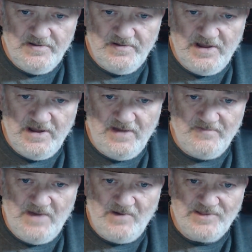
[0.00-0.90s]
I
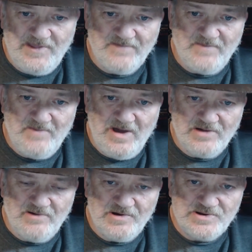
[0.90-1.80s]
want to thank my
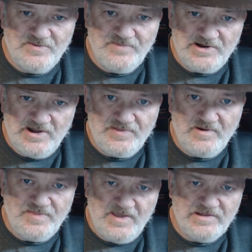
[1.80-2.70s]
moderators for being out
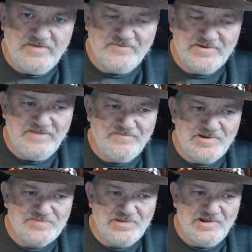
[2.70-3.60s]
there. Thank you for keeping
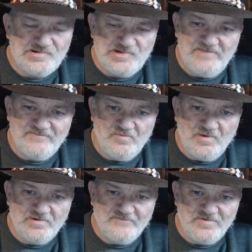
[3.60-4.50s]
this place safe and
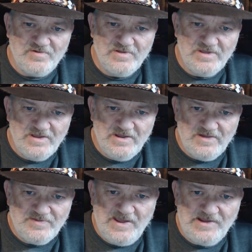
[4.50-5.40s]
wonderful.
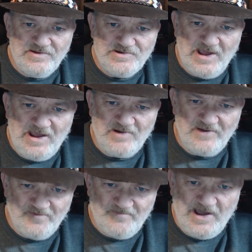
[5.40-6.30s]
Thank you, Diary
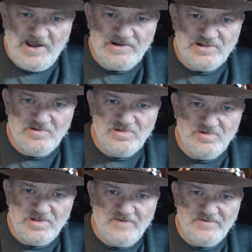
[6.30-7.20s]
of Her Mind, Lulu,
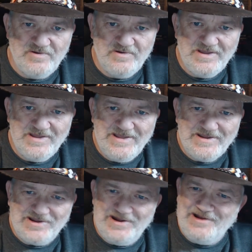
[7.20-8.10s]
love you.
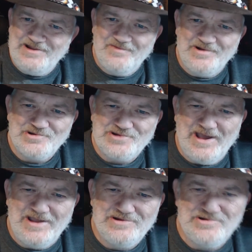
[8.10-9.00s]
Canadian Witches,
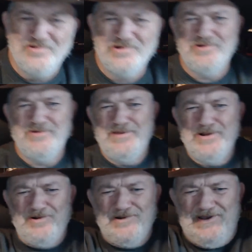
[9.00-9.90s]
how you doing, girl? Big
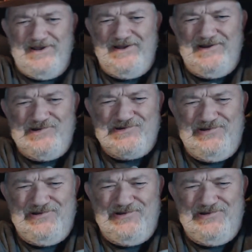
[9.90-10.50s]
old hugs.